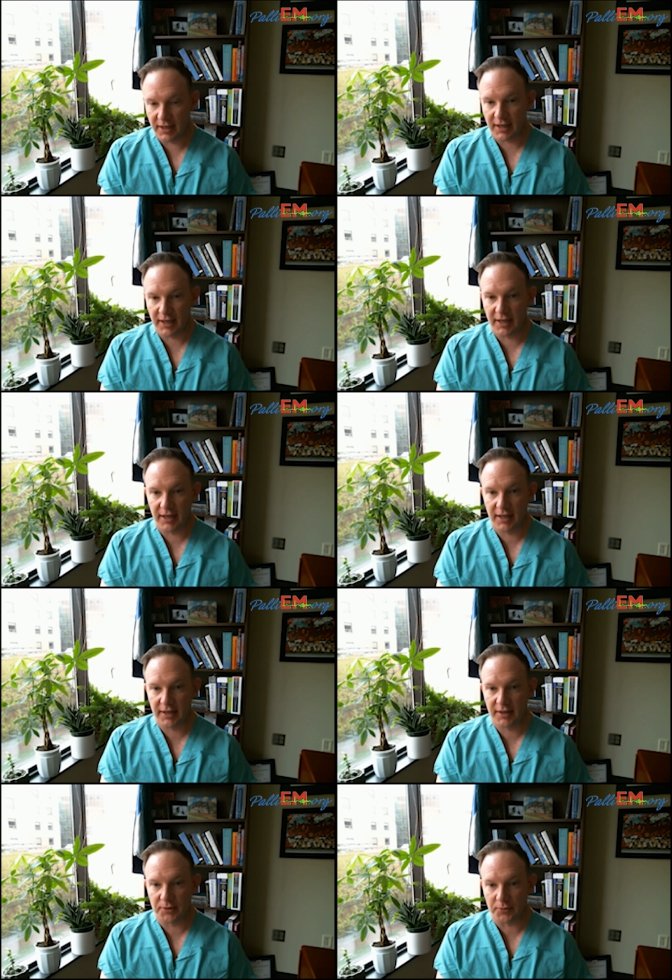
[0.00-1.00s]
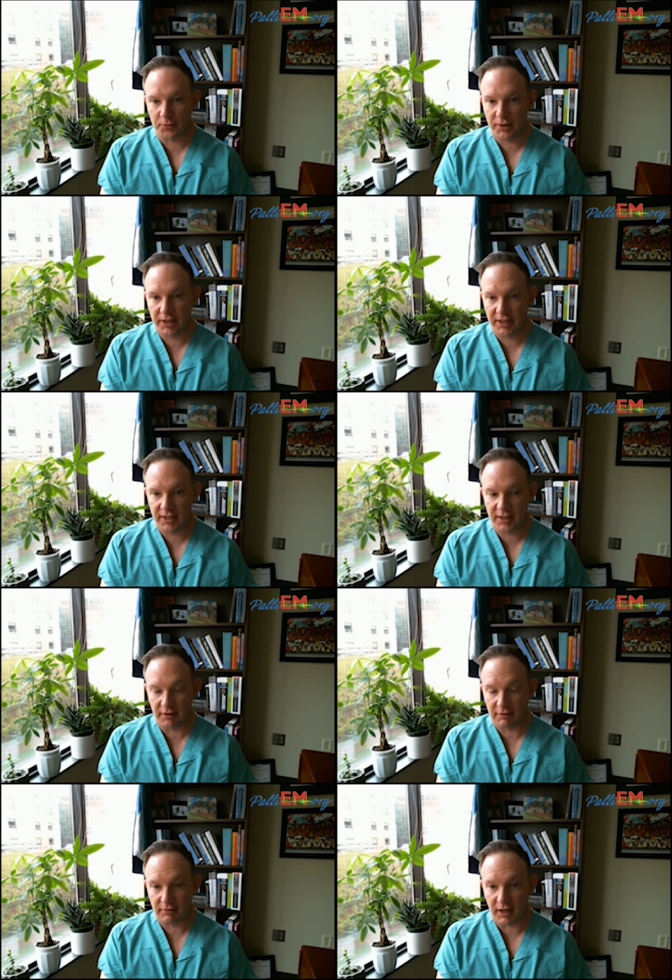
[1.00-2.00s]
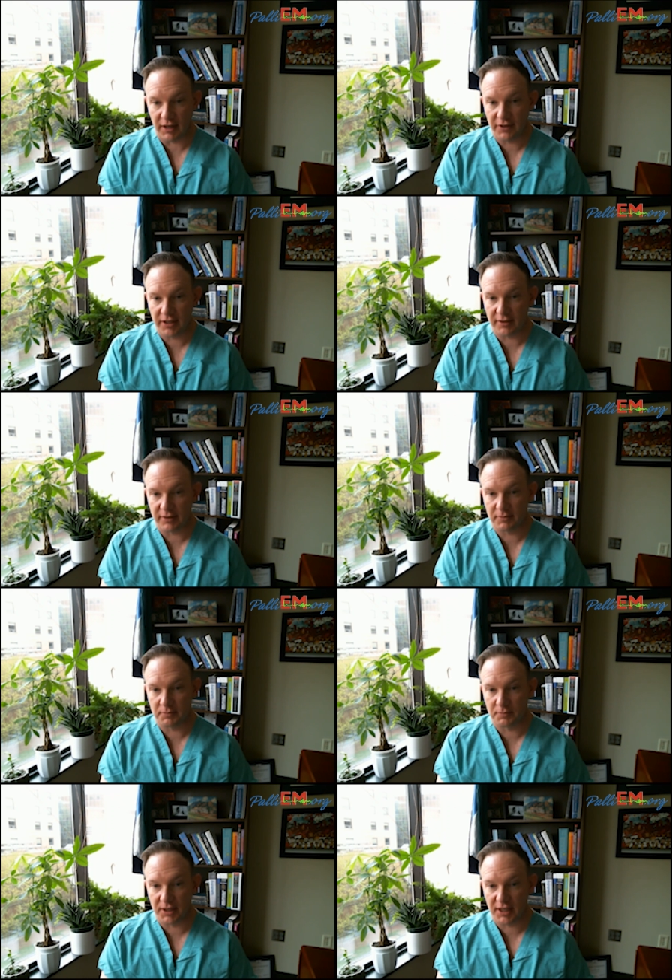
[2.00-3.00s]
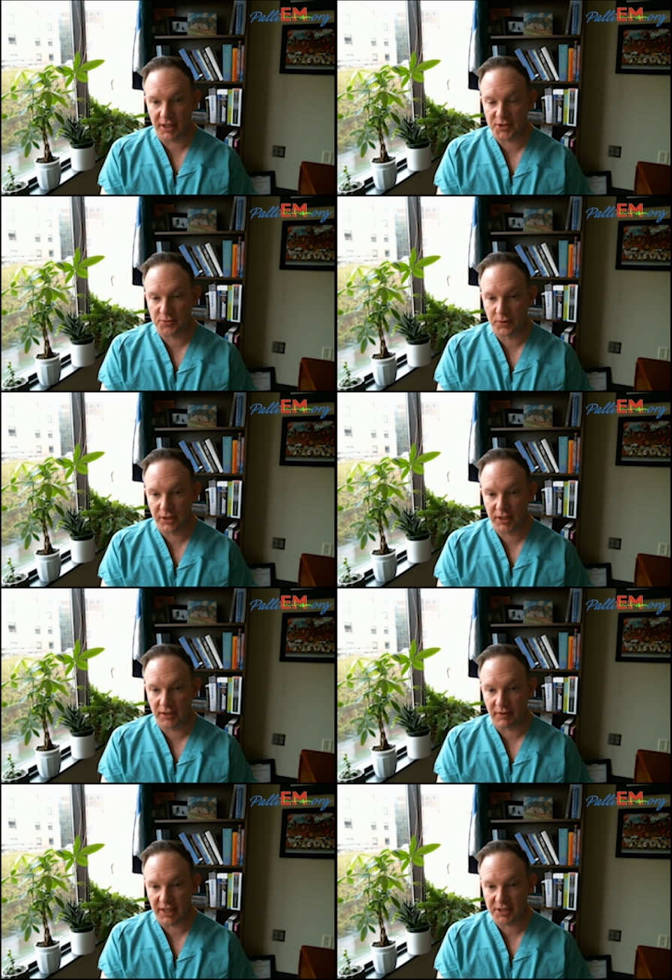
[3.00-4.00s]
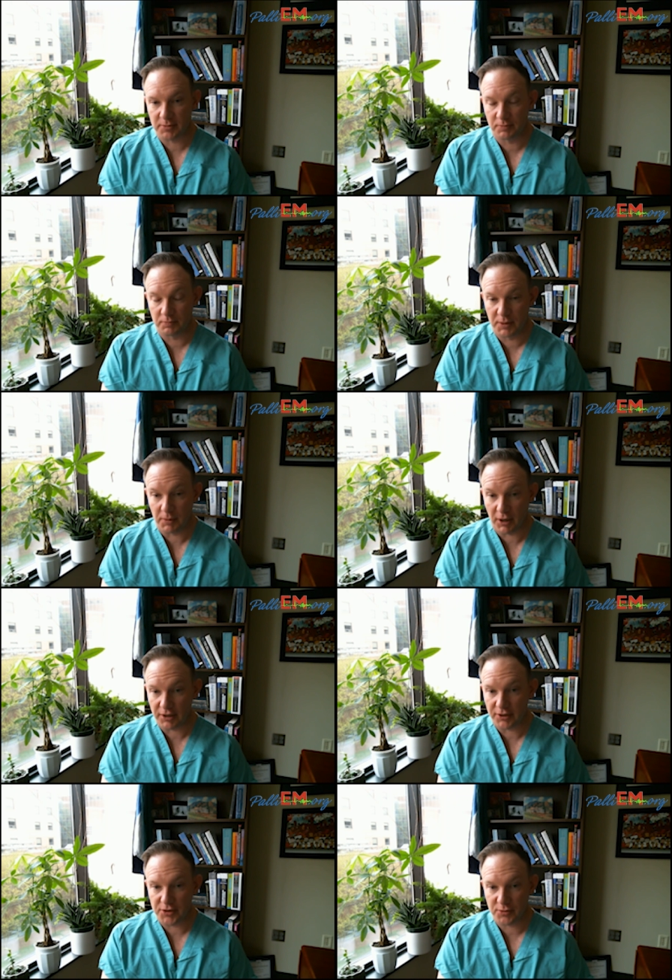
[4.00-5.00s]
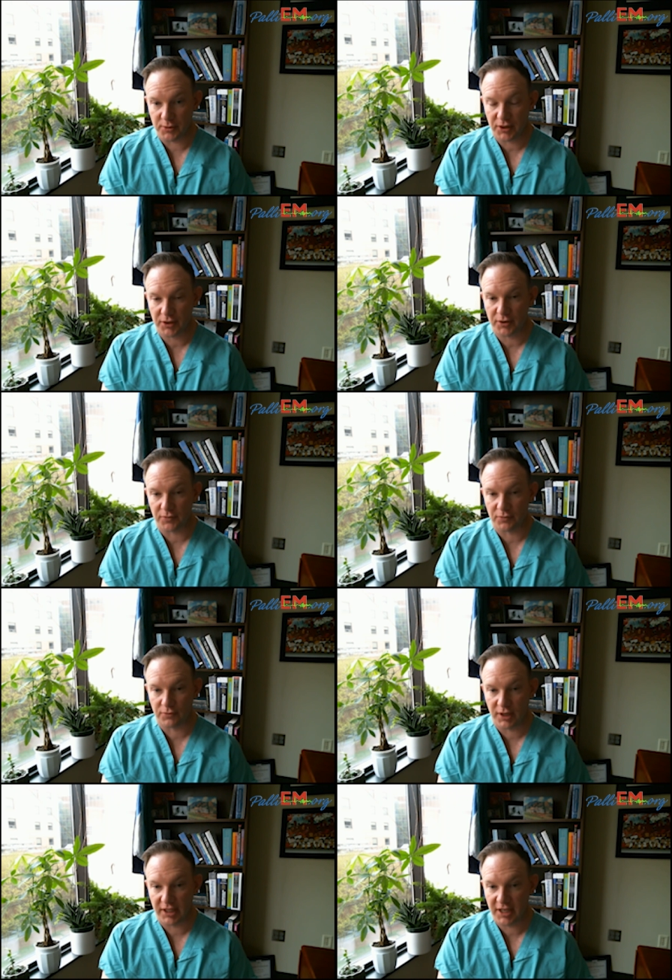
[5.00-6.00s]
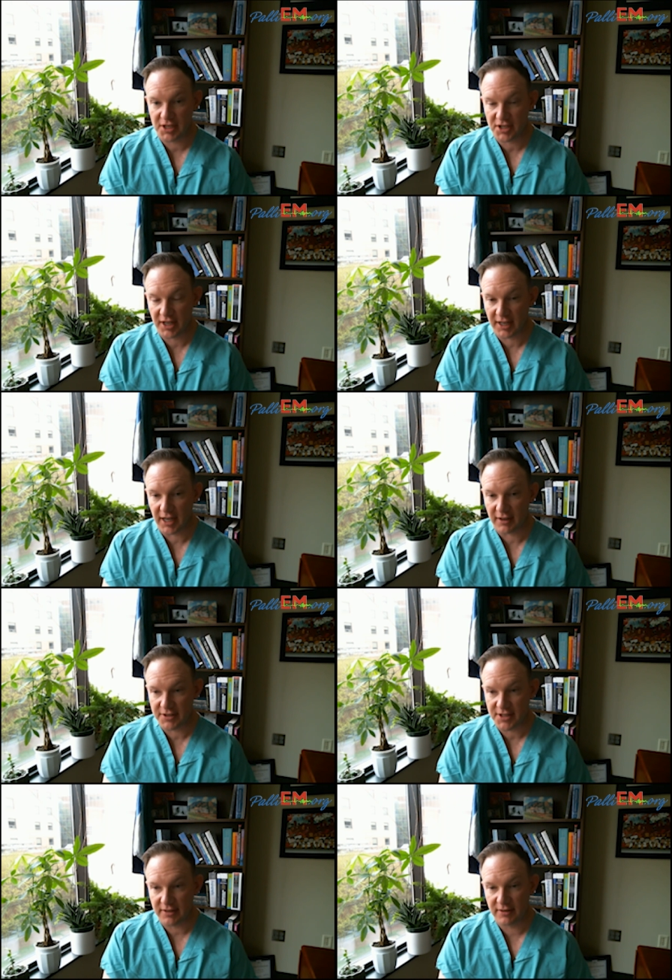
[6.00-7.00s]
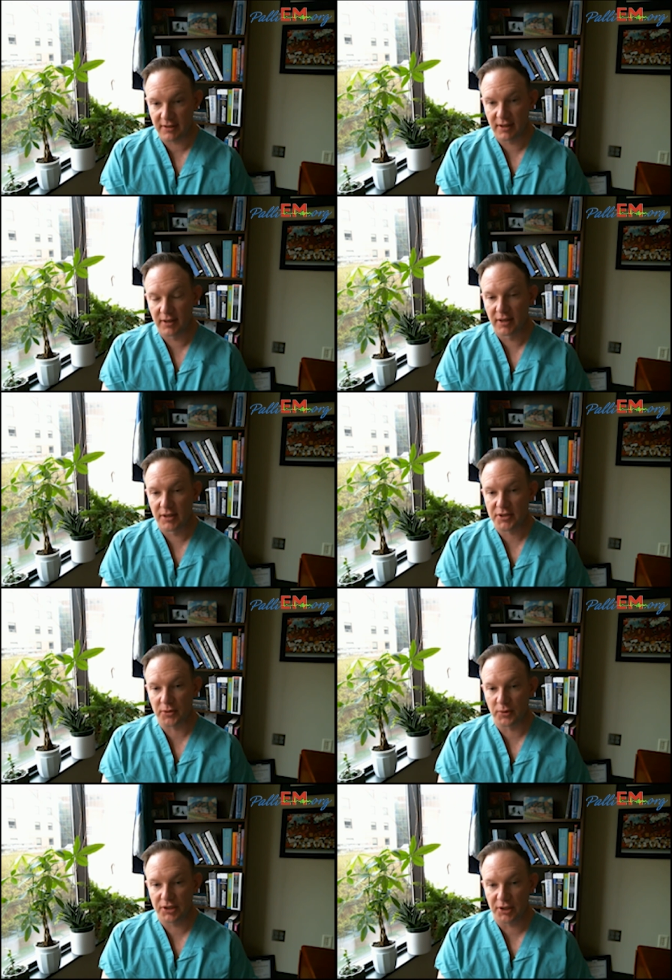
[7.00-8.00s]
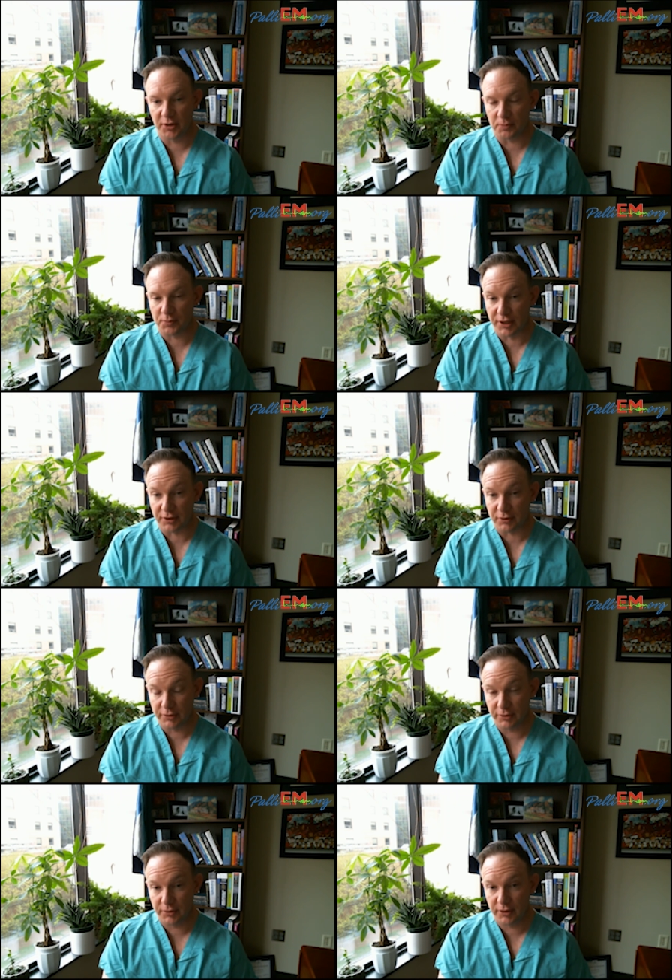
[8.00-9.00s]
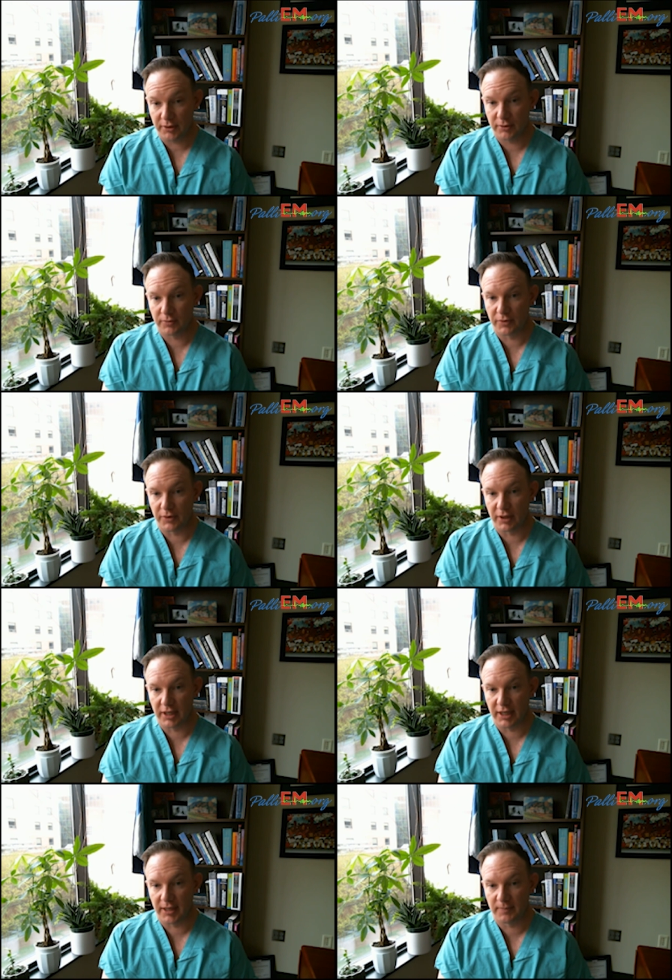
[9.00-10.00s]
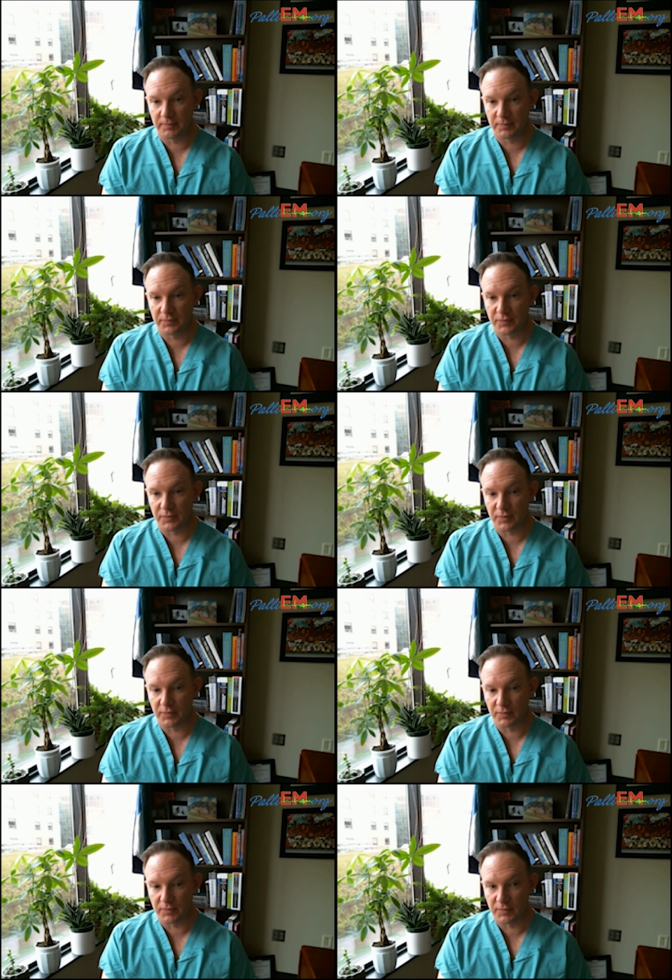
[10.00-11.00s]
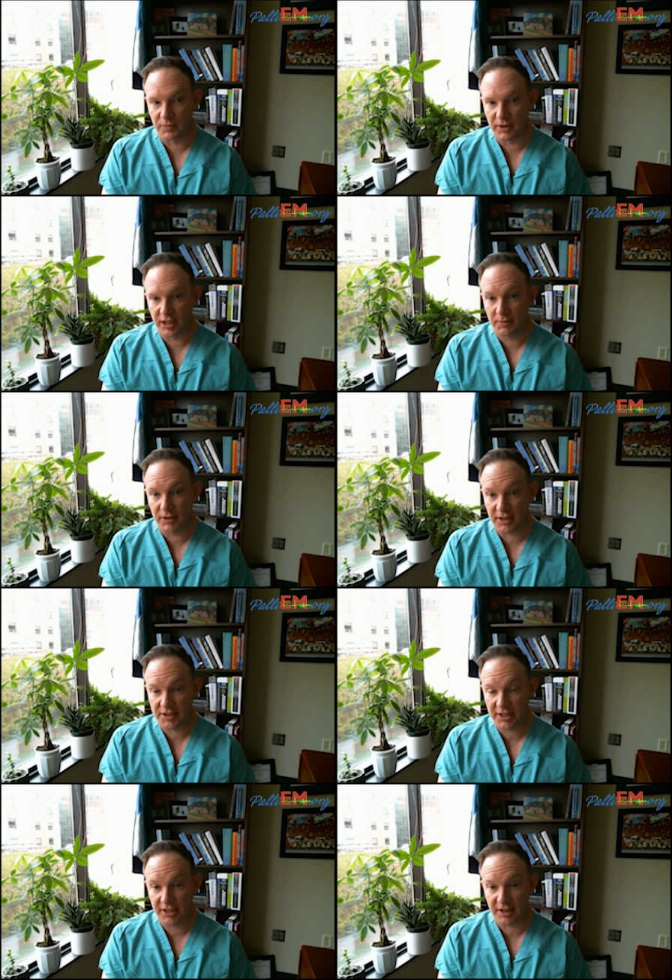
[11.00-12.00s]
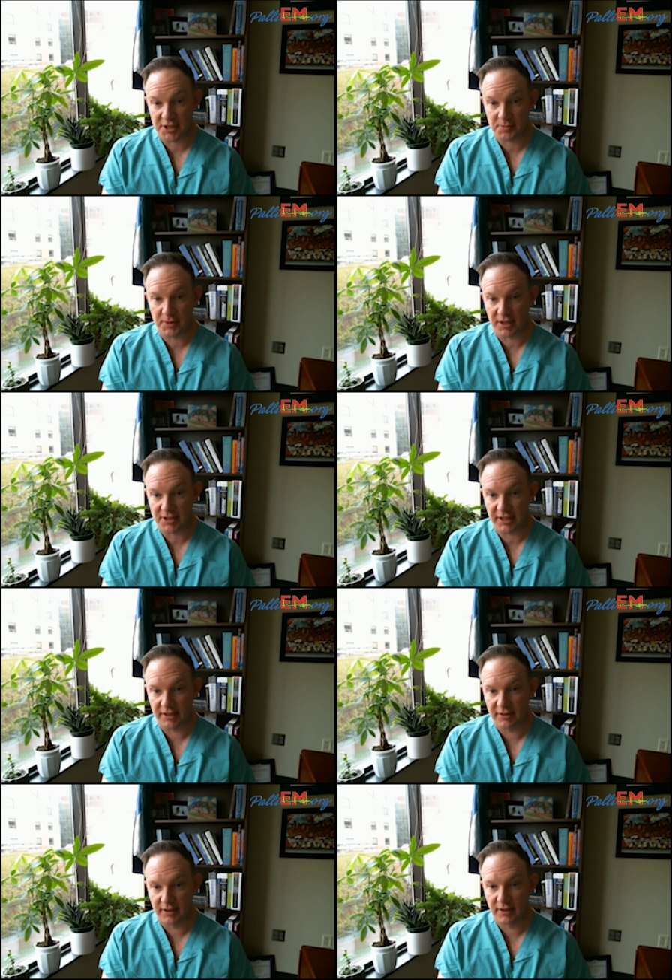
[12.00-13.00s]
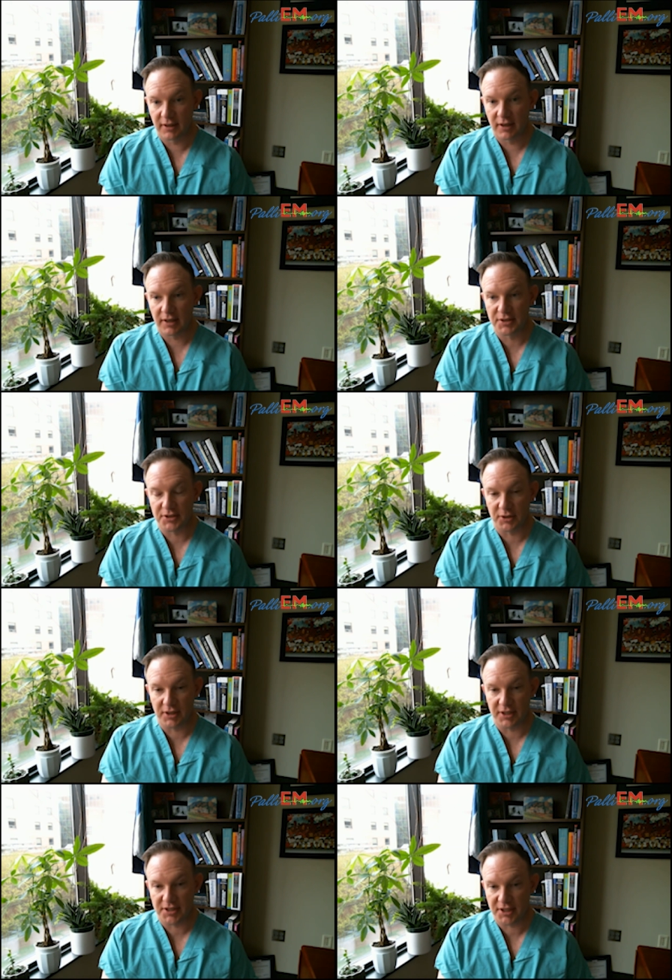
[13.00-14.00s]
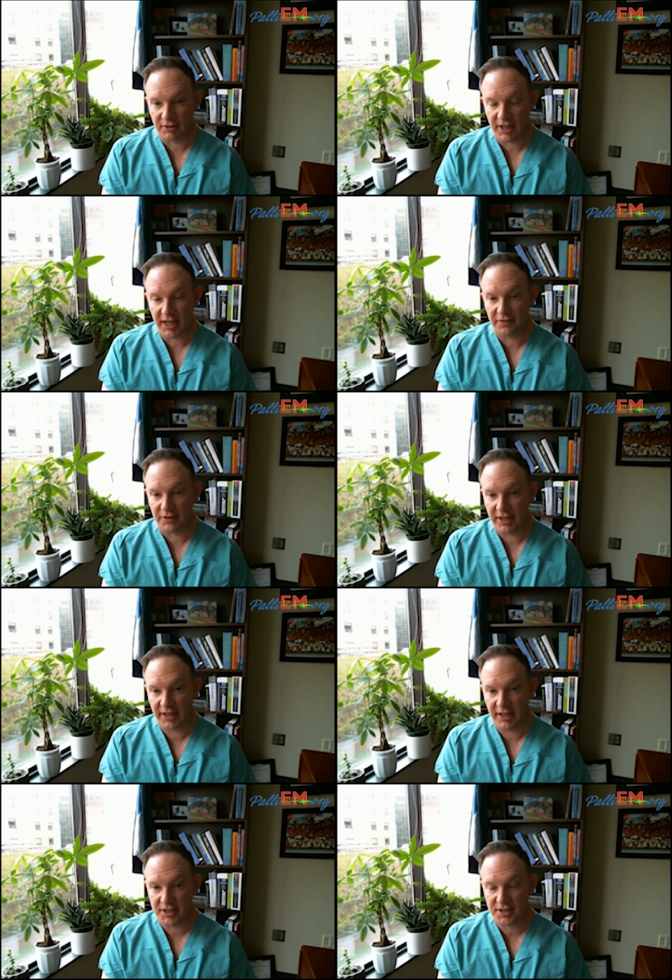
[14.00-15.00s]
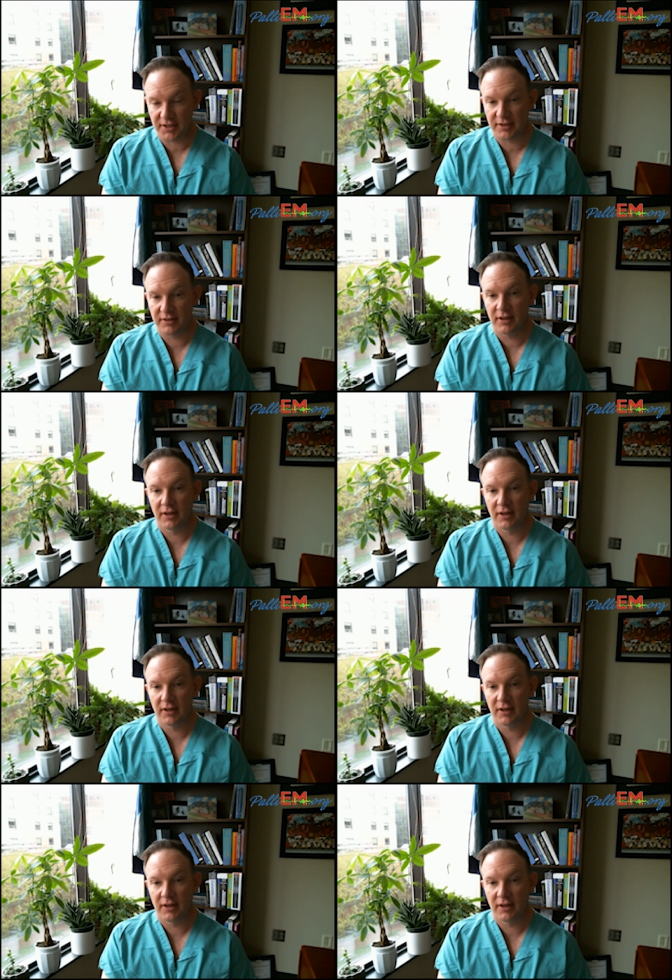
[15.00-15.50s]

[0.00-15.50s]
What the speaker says: And we love it because we like to be partners with radiation oncology. So we don't preclude EBRT or SBRT. And so you can still have radiation